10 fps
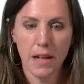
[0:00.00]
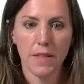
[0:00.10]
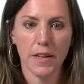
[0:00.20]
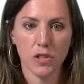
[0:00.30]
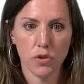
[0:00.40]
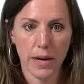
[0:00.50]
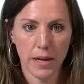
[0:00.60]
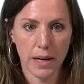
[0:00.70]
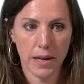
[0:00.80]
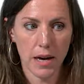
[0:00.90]
that
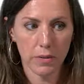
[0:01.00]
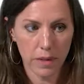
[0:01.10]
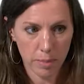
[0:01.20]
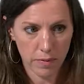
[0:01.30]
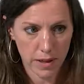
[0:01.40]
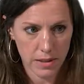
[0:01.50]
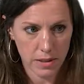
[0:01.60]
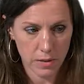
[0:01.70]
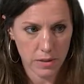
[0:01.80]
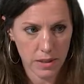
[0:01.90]
training not only provides
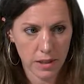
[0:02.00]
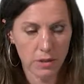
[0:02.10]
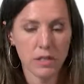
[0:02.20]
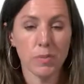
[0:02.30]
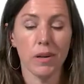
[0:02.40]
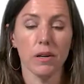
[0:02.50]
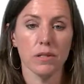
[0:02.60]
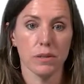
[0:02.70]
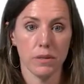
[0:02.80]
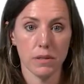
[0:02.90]
those skills, but
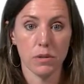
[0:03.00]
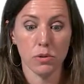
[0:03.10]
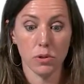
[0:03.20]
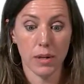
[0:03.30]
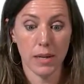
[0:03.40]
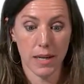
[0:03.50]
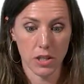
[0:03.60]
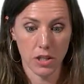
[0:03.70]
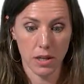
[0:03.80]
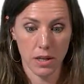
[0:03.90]
also the social
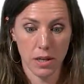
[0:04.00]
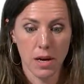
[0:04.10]
connection